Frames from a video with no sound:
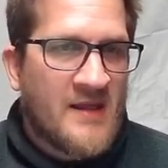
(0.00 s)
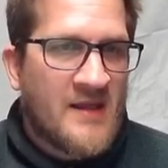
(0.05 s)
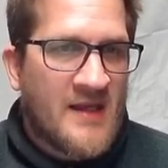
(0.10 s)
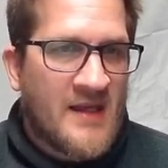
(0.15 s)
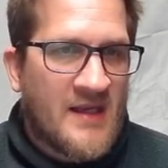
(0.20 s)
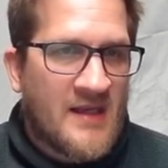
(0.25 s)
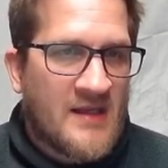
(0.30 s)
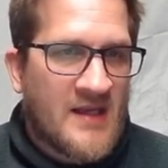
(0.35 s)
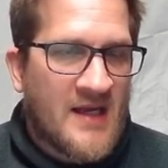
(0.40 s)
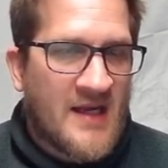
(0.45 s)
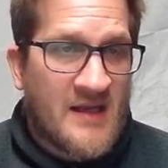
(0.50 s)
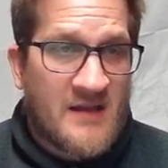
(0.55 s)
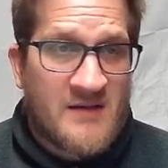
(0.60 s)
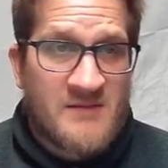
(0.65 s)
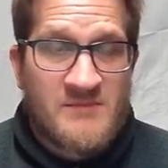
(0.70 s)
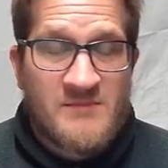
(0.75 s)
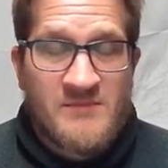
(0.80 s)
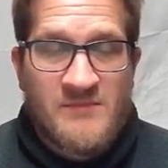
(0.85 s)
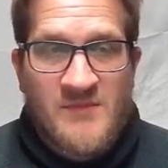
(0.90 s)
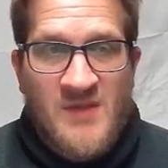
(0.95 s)
and it had
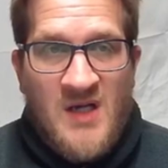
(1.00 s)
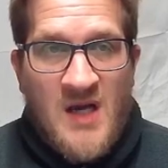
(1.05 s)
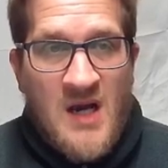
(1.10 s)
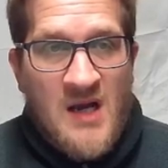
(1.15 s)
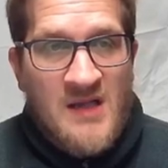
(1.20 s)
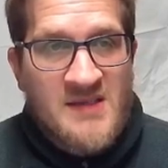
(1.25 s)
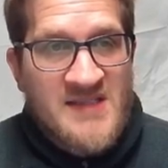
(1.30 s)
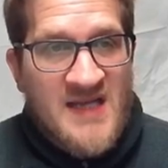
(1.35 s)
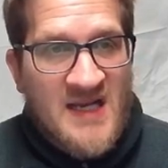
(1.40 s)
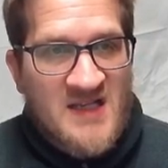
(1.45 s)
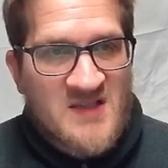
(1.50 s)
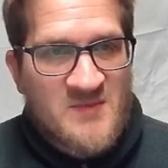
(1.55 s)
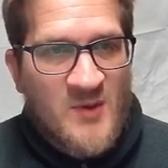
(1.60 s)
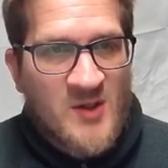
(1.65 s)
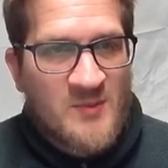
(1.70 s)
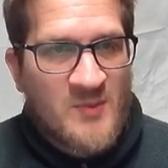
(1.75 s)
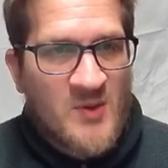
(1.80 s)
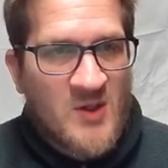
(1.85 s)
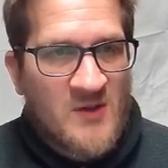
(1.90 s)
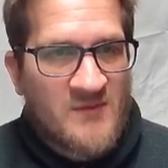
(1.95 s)
uh,
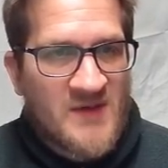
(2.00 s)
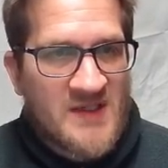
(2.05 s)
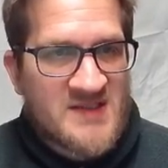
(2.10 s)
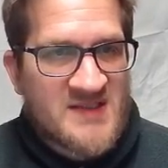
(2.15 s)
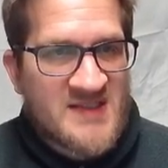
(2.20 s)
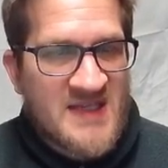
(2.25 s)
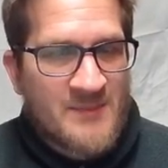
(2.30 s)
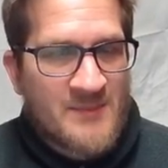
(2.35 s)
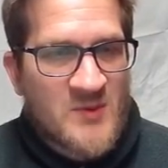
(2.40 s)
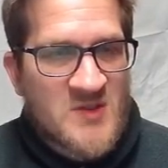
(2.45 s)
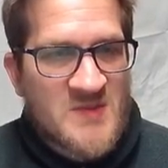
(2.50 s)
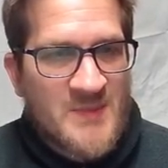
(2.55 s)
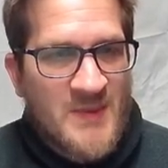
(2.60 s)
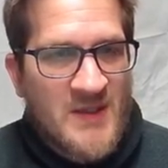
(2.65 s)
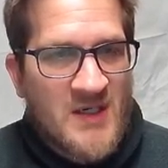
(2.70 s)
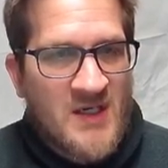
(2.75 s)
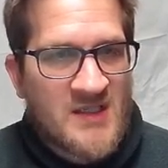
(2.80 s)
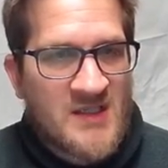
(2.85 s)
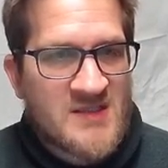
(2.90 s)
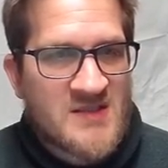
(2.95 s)
textbook perfect step
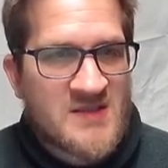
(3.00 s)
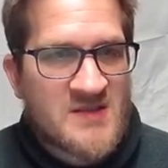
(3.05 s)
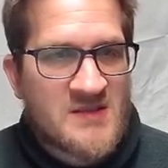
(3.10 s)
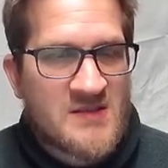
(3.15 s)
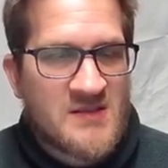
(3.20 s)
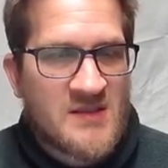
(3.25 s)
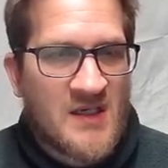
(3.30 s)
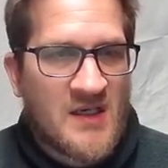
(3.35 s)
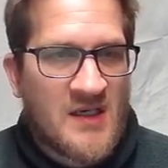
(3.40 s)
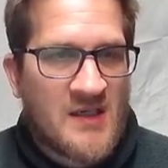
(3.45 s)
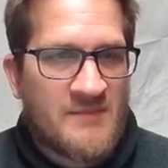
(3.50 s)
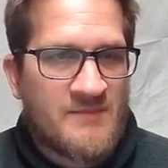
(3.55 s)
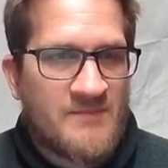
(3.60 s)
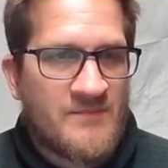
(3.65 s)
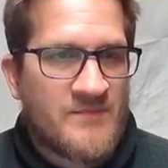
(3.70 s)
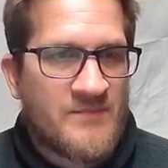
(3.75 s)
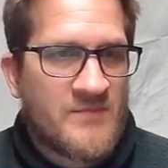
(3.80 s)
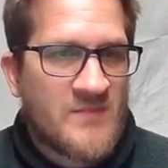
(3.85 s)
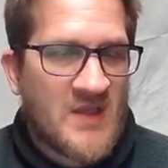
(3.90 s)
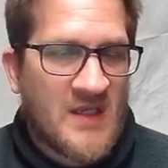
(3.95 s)
response um,